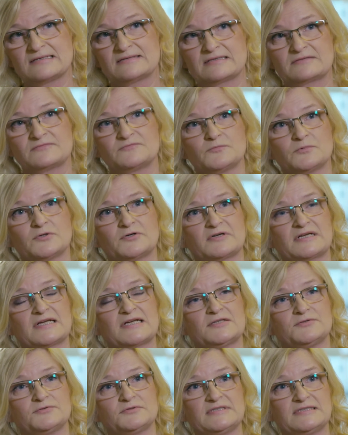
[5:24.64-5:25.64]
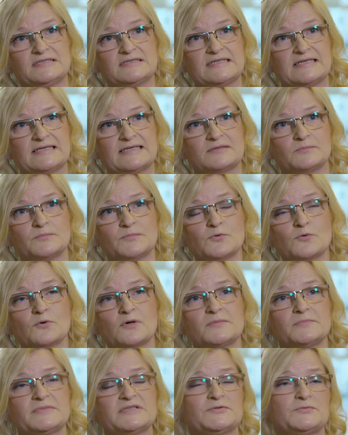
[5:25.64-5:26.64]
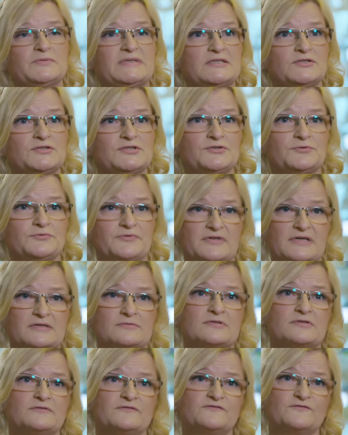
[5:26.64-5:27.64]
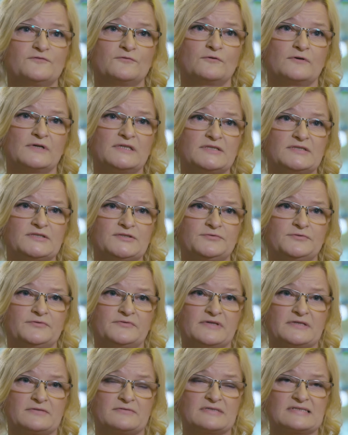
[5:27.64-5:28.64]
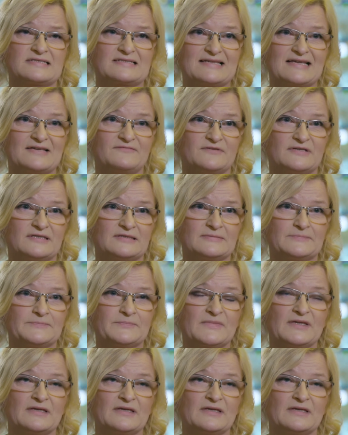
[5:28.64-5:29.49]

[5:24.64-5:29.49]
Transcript: that were included and born between 2004 and 2007.